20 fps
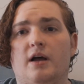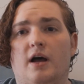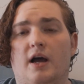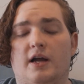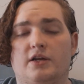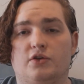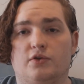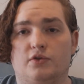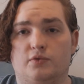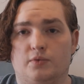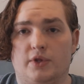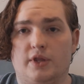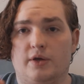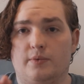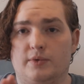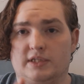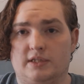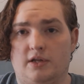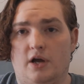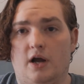I chose one
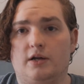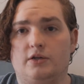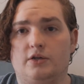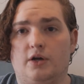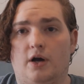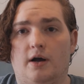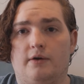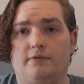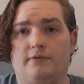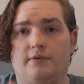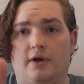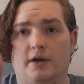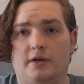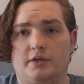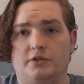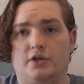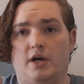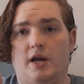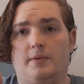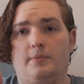that was locked off on
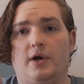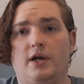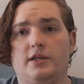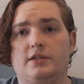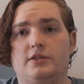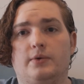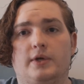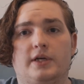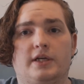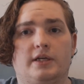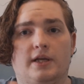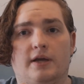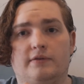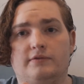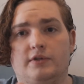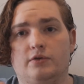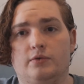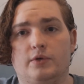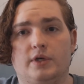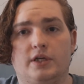a tripod, so I didn't
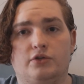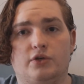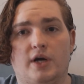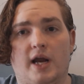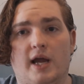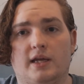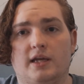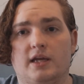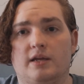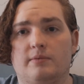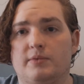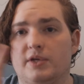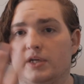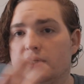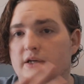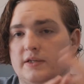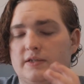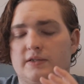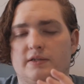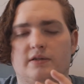have to do any tracking,
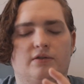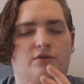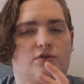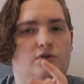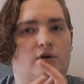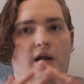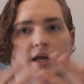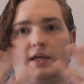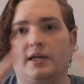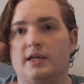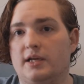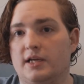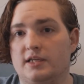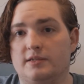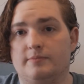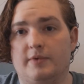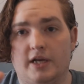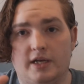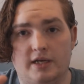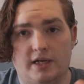because tracking
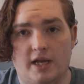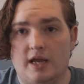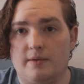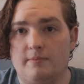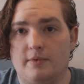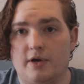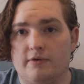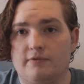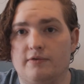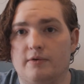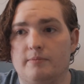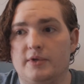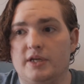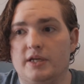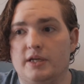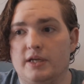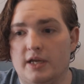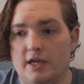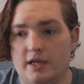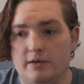has been a nightmare for
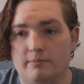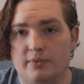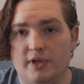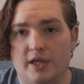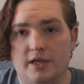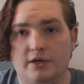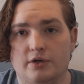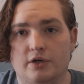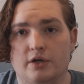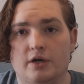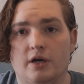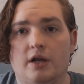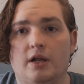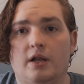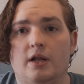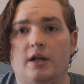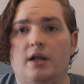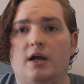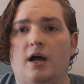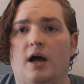me in Blender.
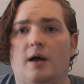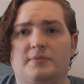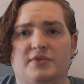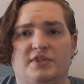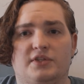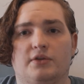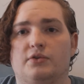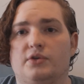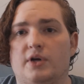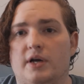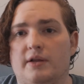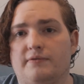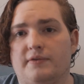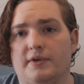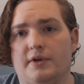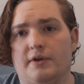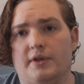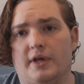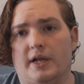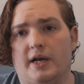I'm still trying to
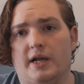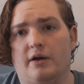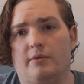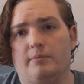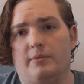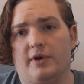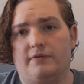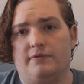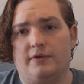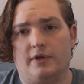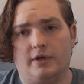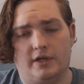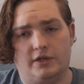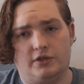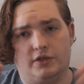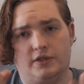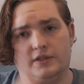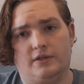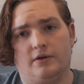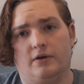figure that out, but I figured I
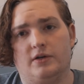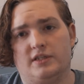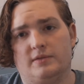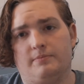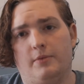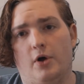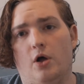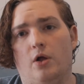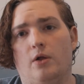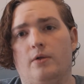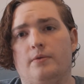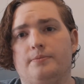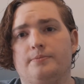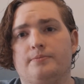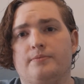should start small.